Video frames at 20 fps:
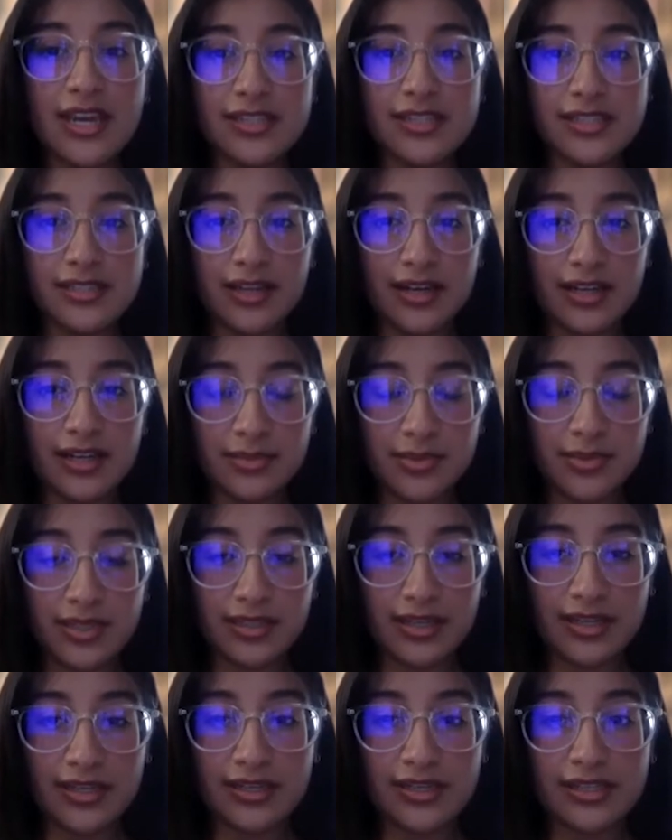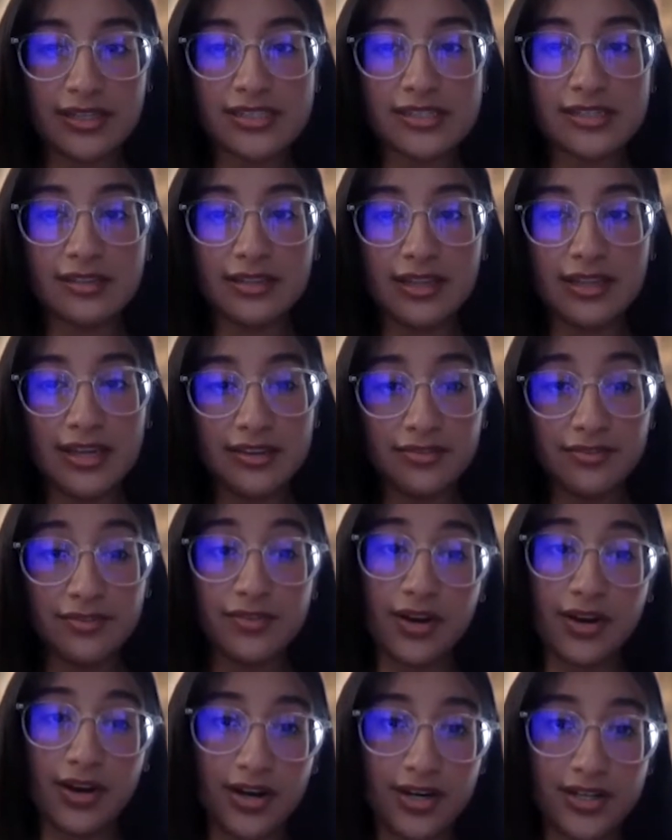to document Latinx life,
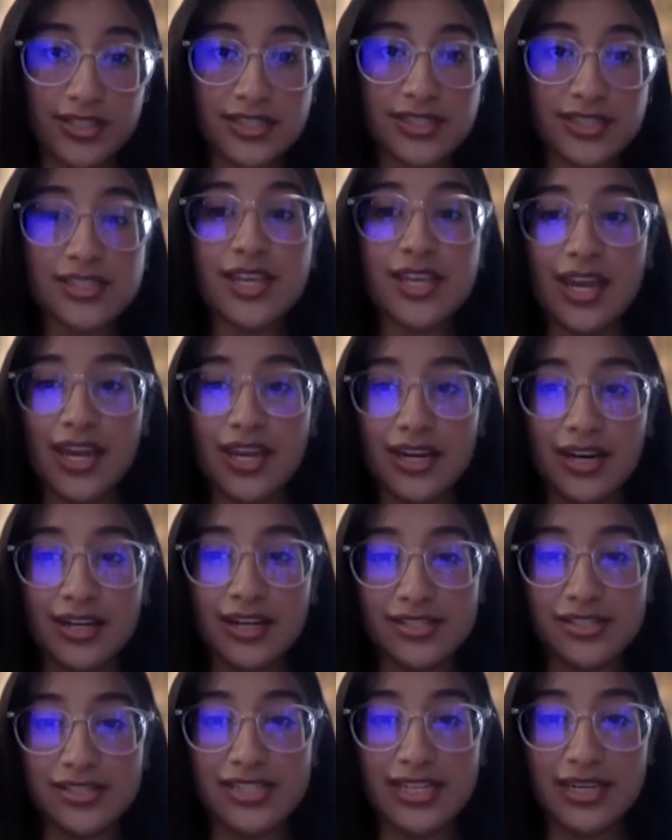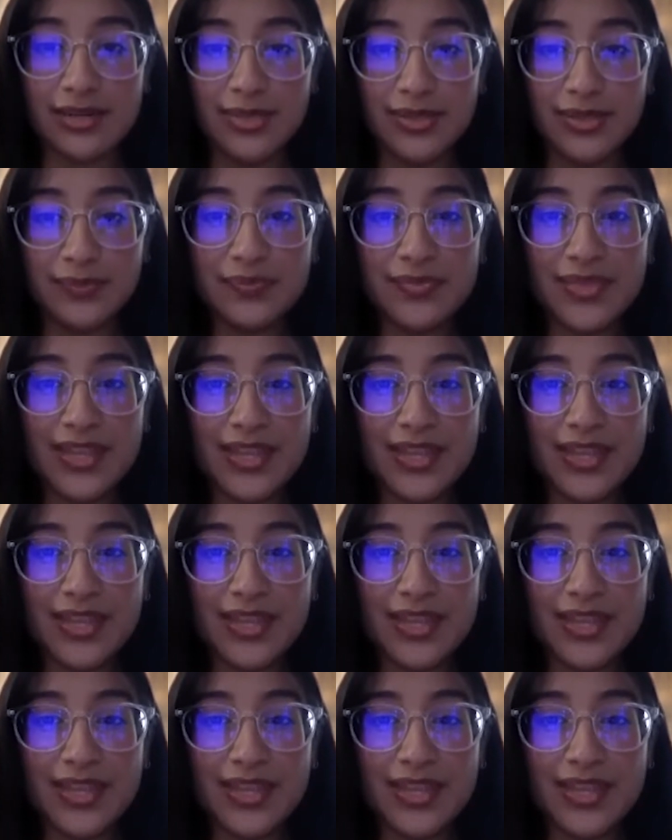arts, and entertainment.